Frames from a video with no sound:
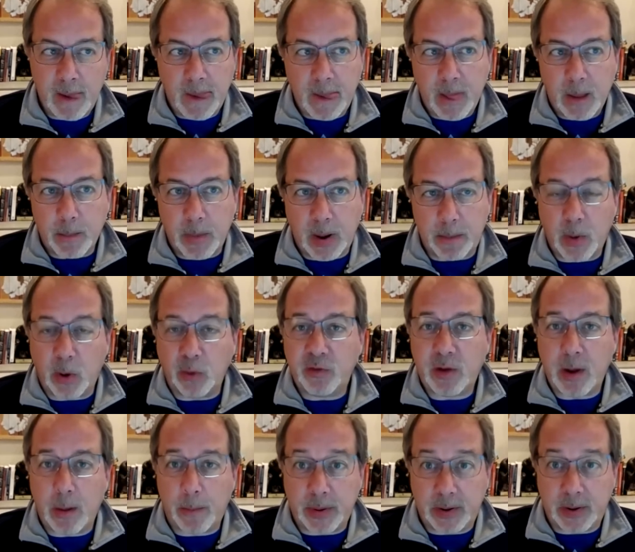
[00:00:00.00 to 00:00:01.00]
But most
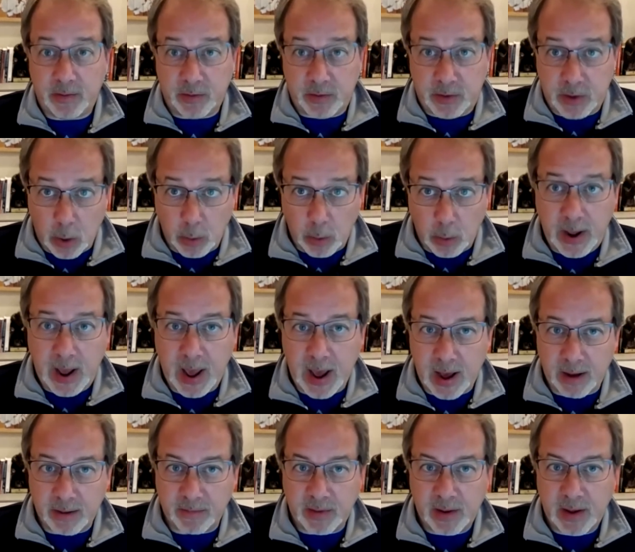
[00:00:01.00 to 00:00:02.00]
companies don't
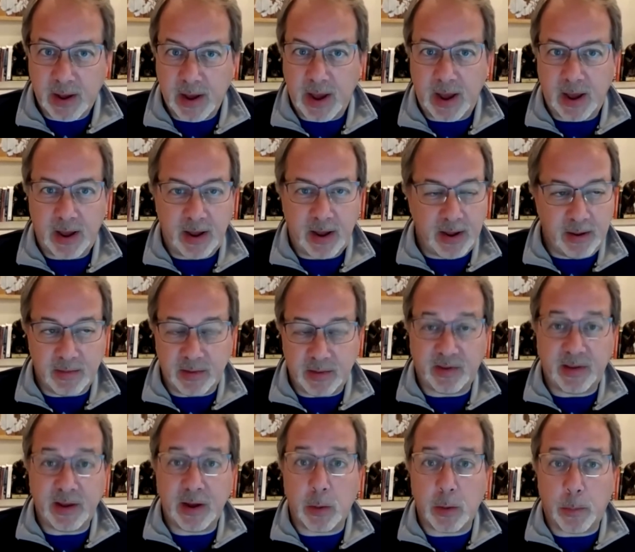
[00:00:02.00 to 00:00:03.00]
have even a
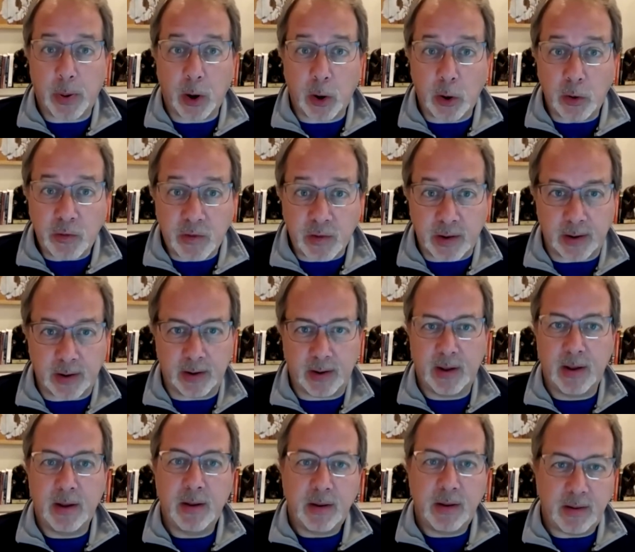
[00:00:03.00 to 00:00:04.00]
single person
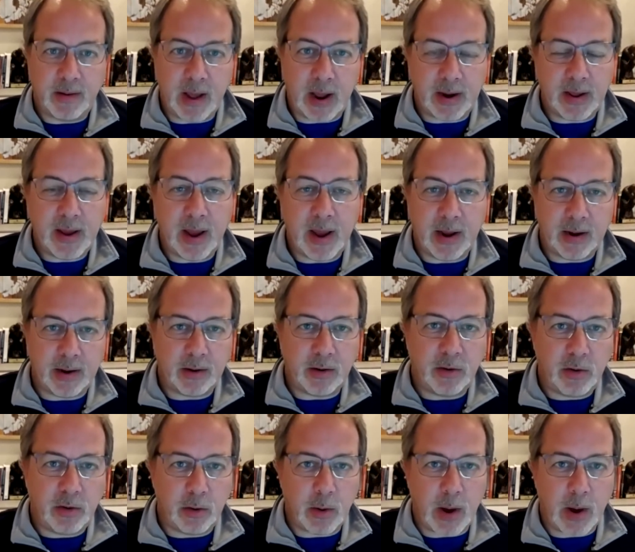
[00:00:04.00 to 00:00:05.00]
dedicated
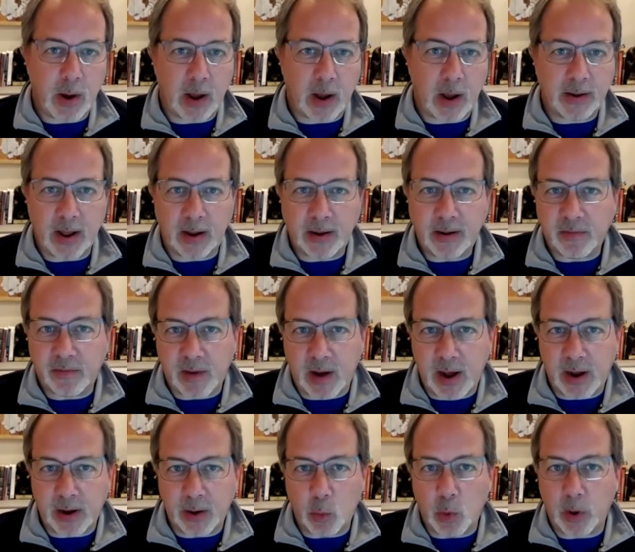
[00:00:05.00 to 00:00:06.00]
to
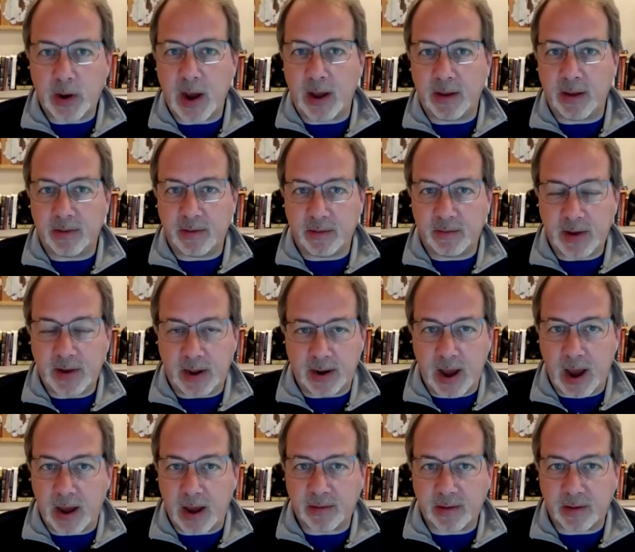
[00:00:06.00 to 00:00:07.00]
identifying what kinds of data
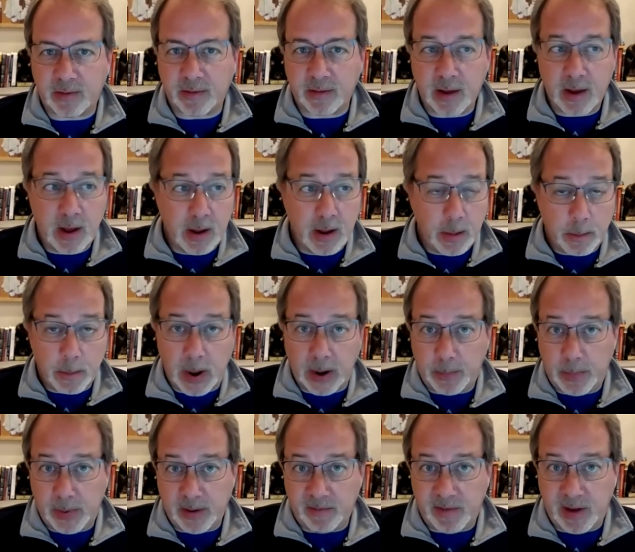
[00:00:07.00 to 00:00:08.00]
assets
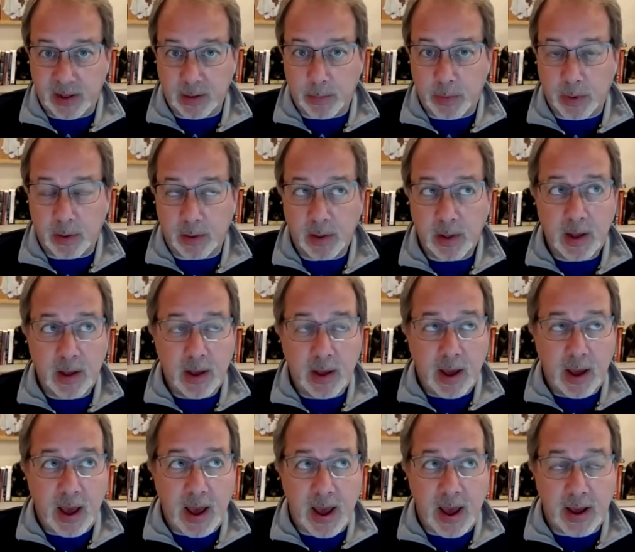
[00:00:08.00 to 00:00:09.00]
might be available
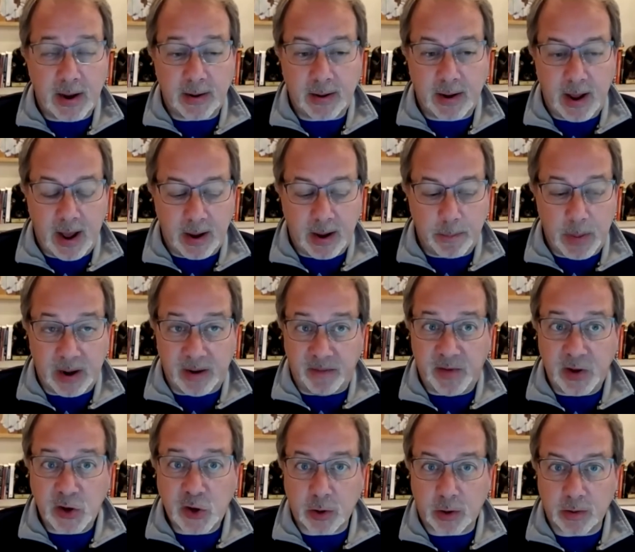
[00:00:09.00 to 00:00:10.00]
and
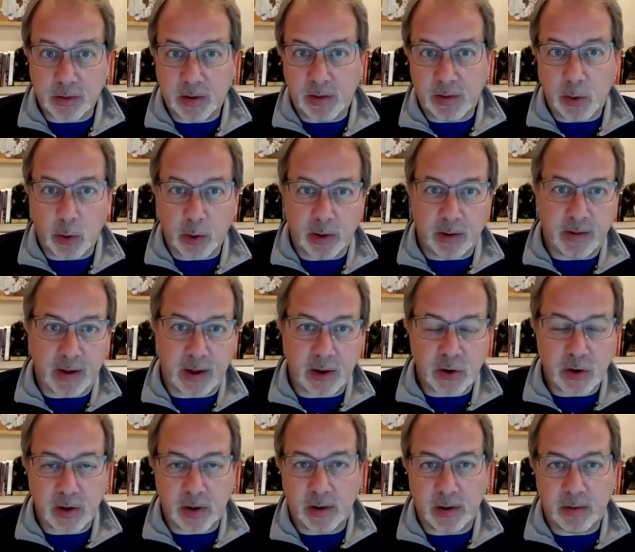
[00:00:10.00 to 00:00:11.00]
beneficial to the
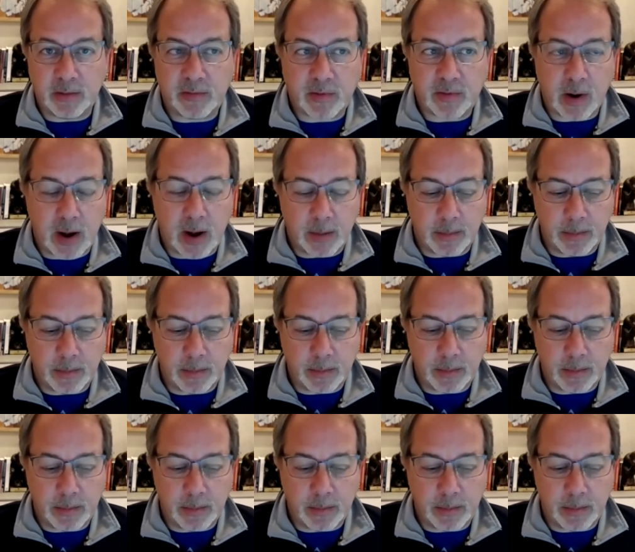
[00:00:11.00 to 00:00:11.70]
organization from